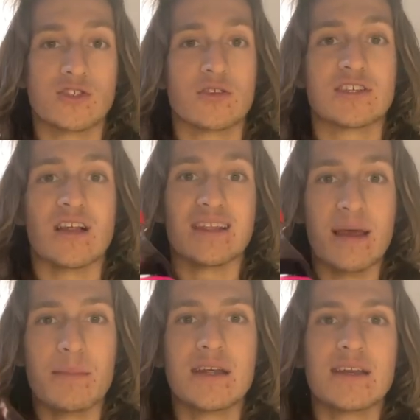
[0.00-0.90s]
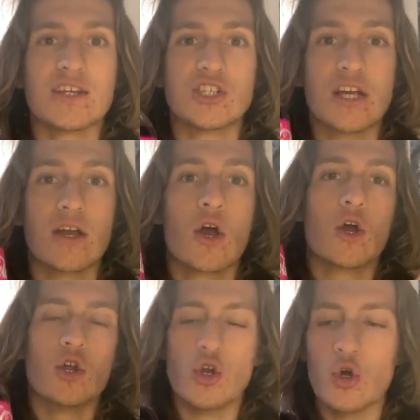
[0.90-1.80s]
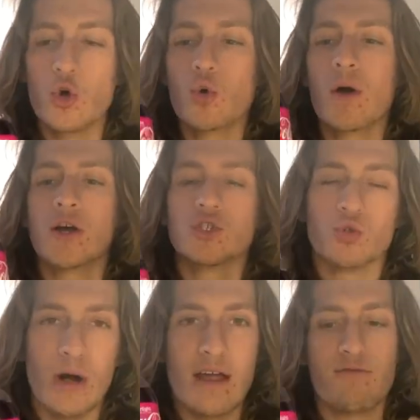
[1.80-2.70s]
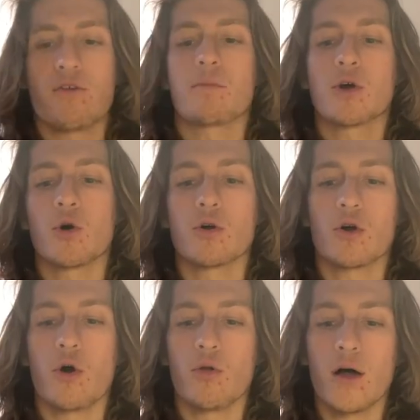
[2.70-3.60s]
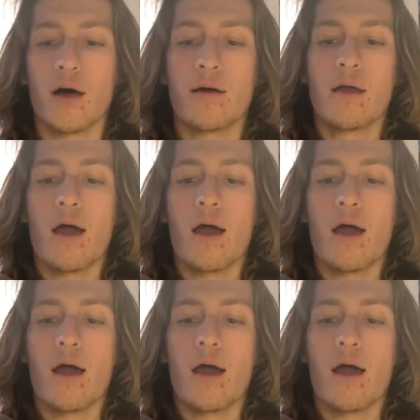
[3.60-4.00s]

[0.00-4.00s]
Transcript: So this is a limited edition new drink from Coca-Cola.